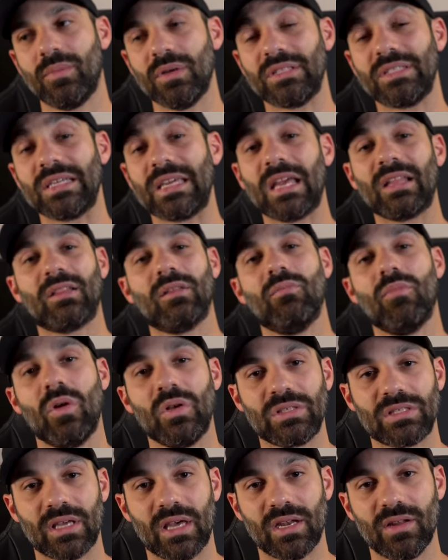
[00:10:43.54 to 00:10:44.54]
but to get the
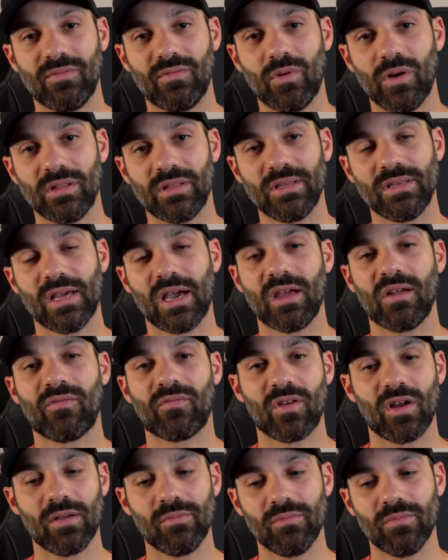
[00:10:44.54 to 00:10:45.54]
most out of what the
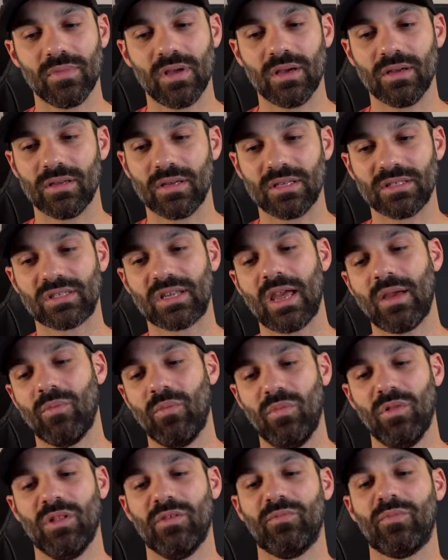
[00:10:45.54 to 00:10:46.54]
diaphragm uh, is
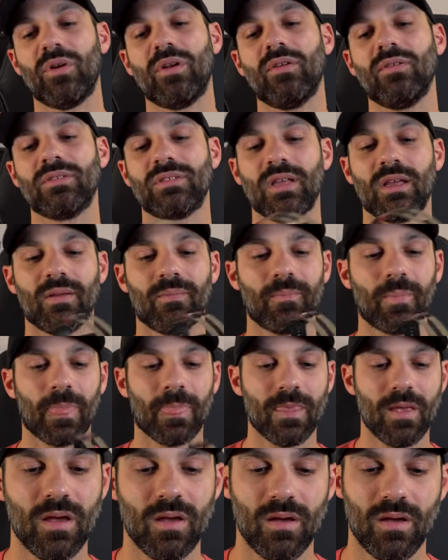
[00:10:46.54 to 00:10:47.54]
capable of producing.
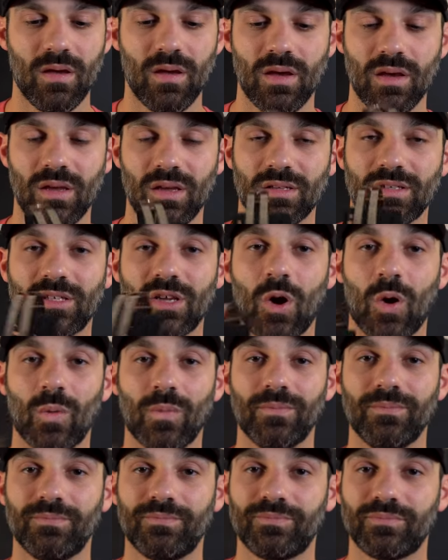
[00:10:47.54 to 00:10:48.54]

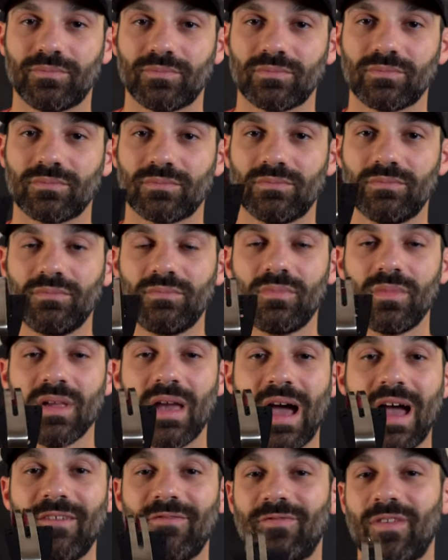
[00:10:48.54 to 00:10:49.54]
So
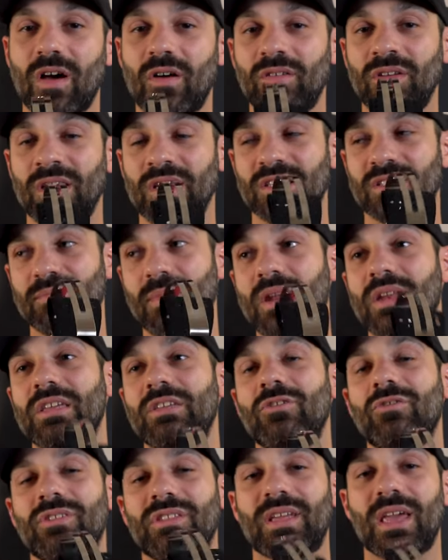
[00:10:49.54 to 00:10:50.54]
I've found as many
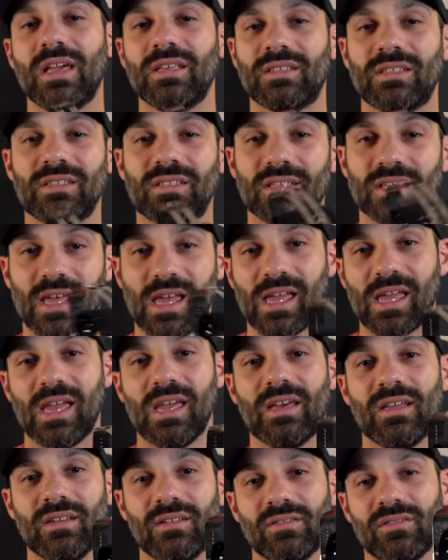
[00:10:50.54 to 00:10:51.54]
use cases as I
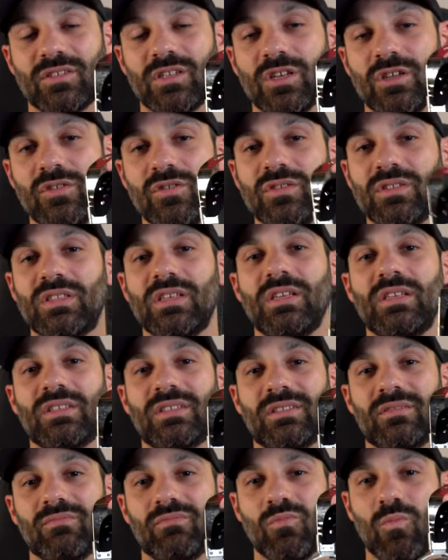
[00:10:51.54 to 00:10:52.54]
can to use
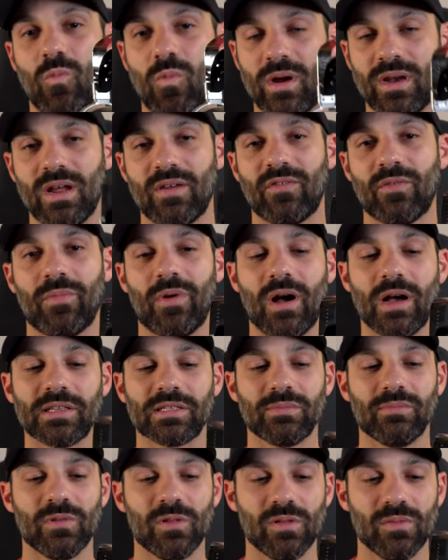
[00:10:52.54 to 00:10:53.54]
these whenever
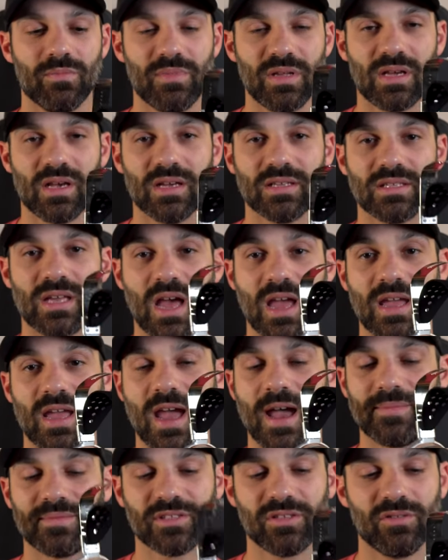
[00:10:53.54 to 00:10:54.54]
possible because I
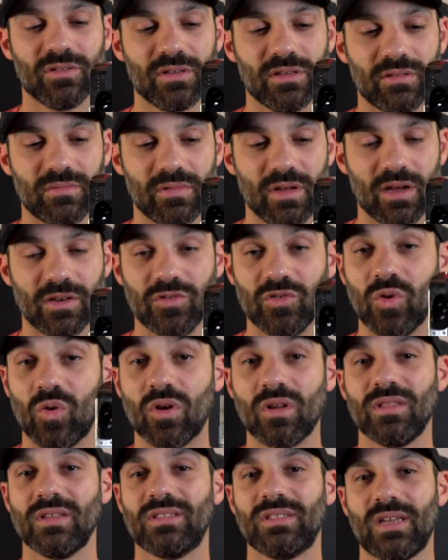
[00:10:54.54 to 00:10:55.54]
absolutely
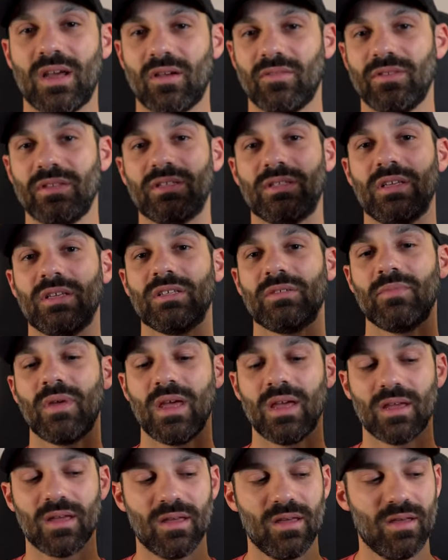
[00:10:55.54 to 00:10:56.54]
adore the sound these things
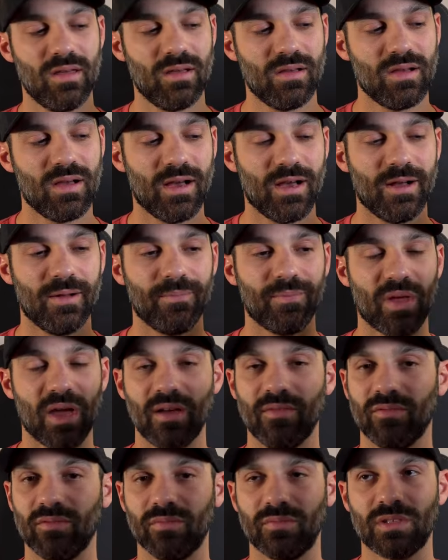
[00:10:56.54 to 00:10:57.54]
make. Um, I
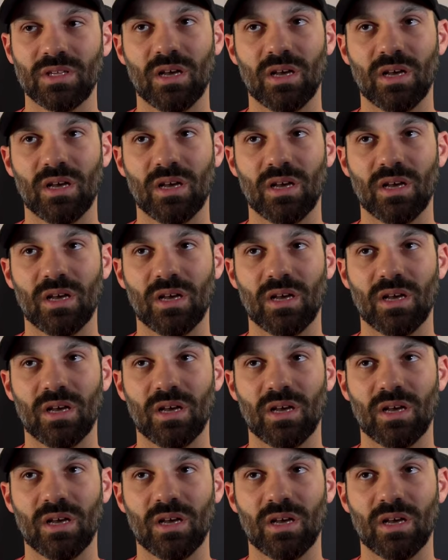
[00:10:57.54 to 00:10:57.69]
have